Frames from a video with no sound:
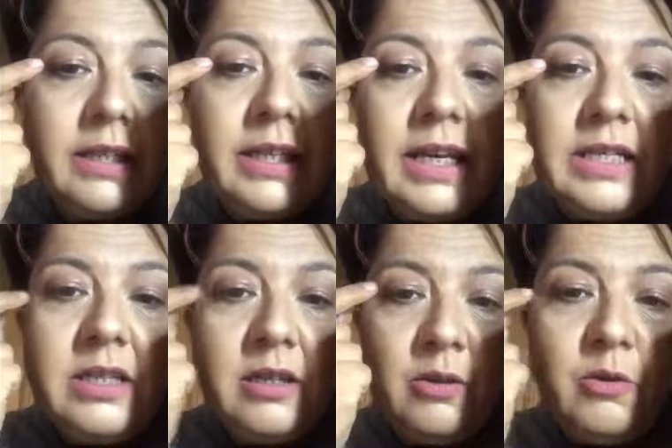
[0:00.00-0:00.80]
get
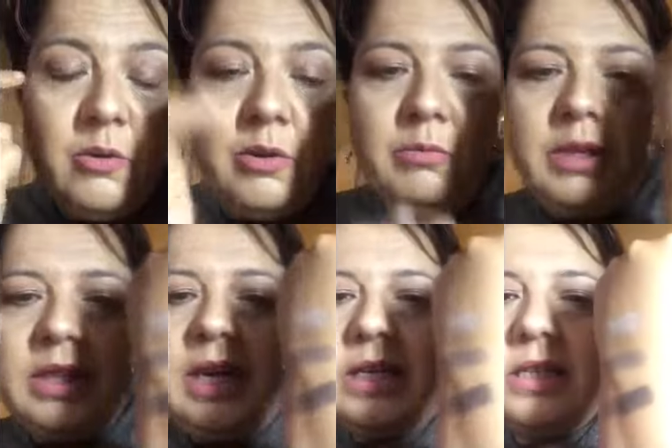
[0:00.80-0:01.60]
into the corner
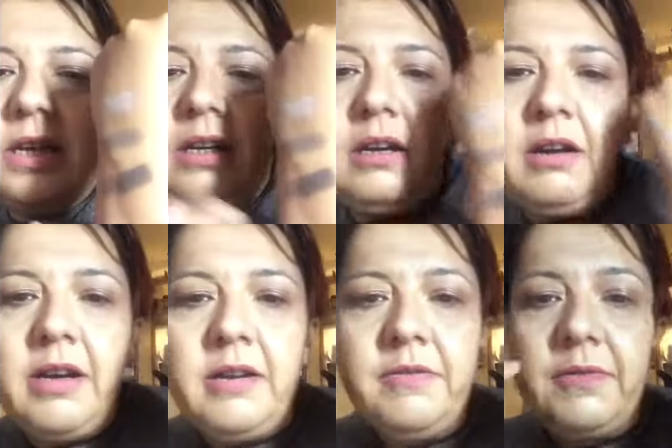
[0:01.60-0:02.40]
with this and
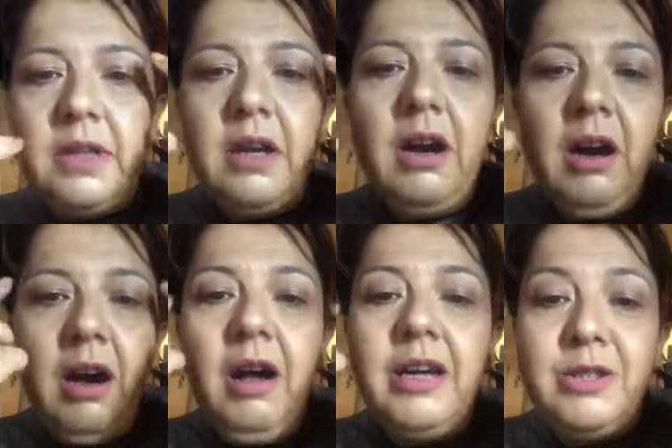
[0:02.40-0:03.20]
kind of
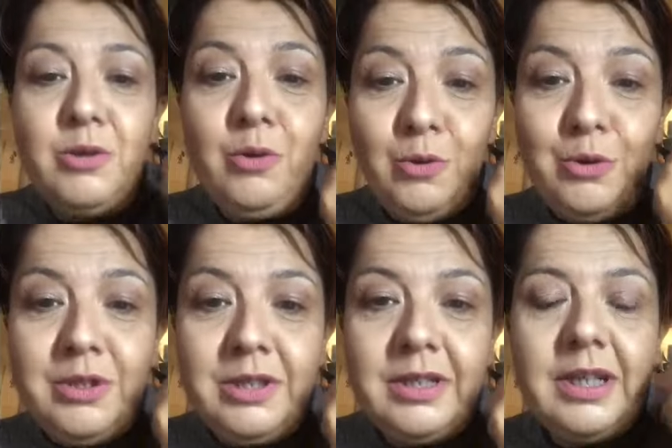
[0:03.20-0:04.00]
hide your
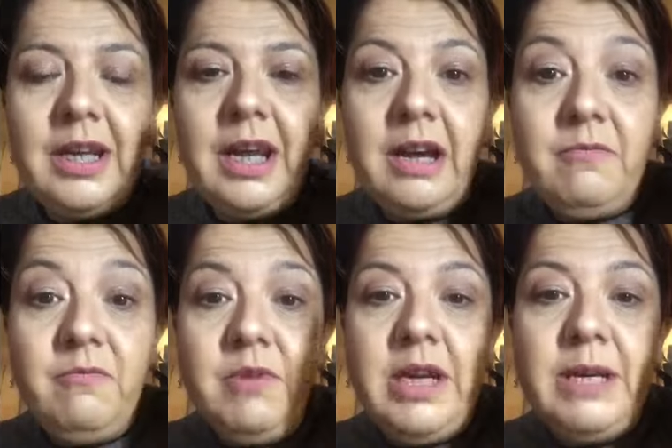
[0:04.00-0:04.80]
hood
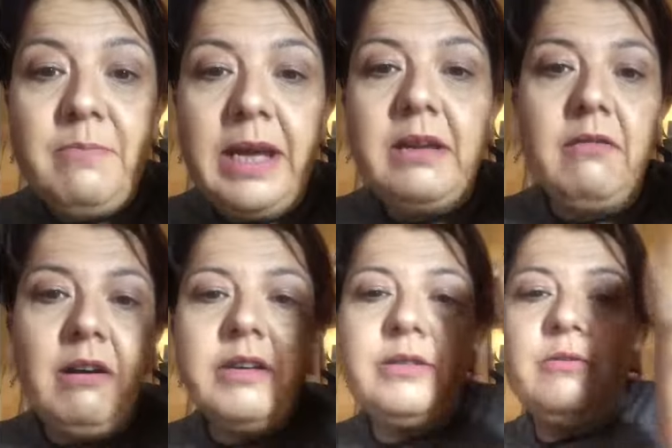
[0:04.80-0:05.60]
and really make
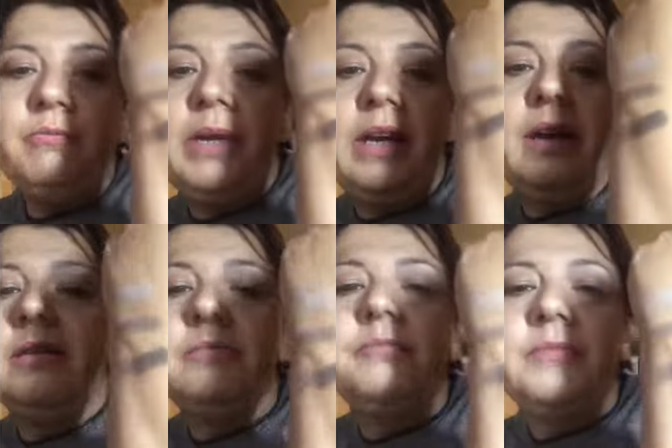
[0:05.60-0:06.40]
your eyes look
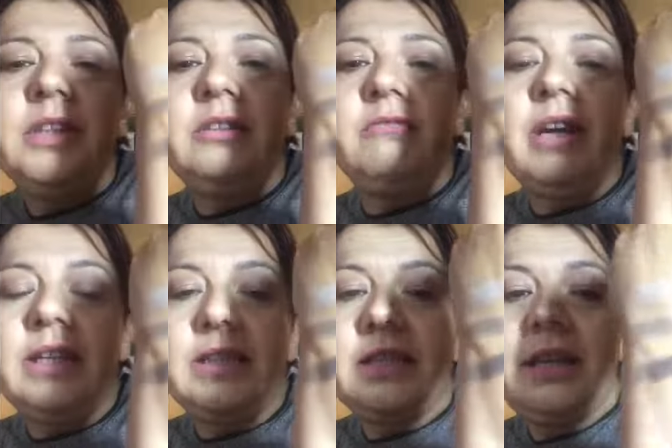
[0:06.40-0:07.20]
bigger. It's
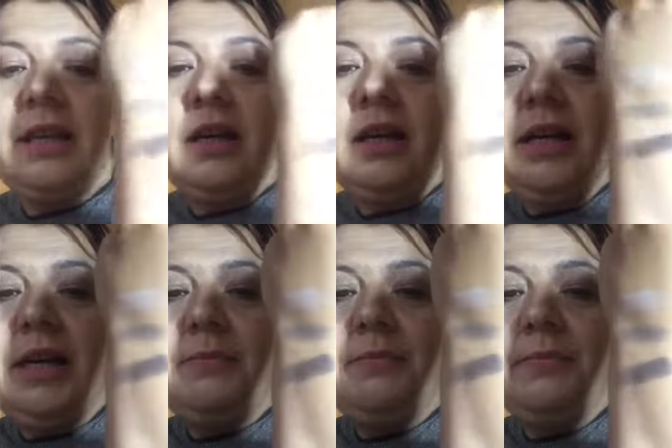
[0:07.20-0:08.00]
great.
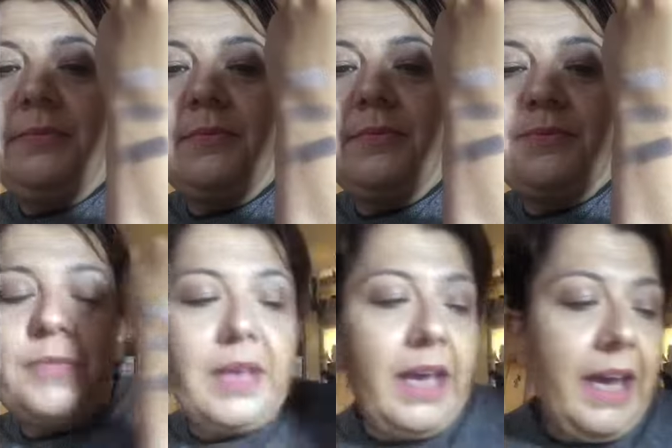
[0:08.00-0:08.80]
Um,
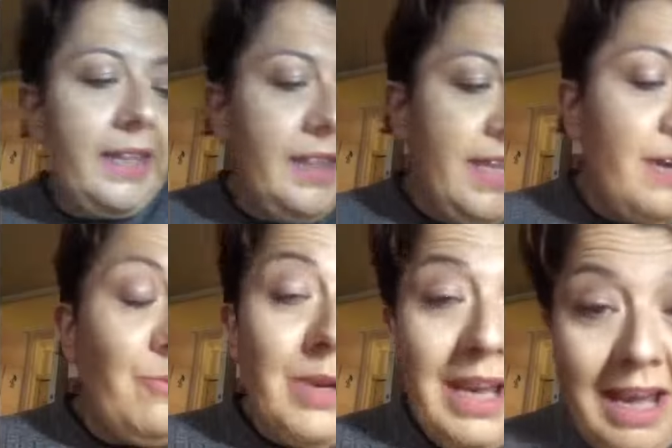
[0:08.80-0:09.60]
and
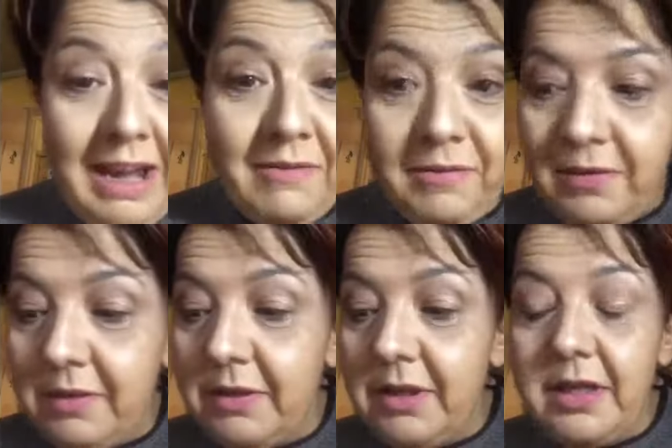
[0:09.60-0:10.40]
then we have
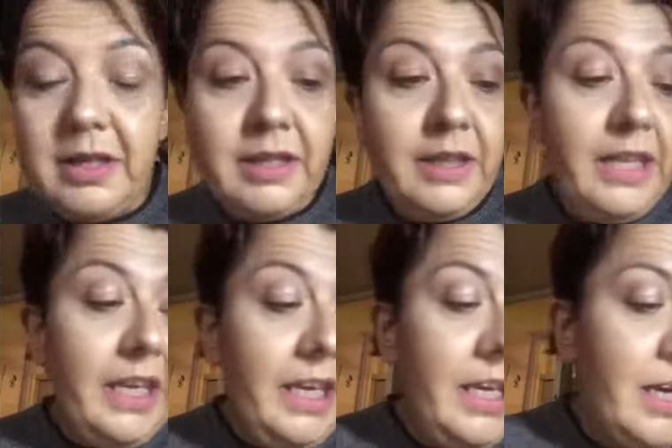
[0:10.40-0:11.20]

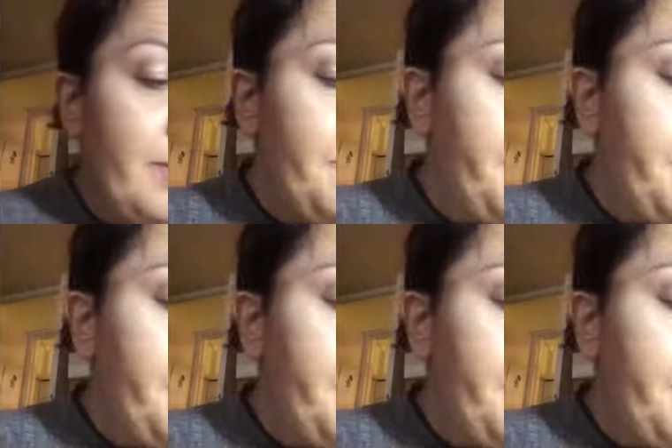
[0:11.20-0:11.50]
the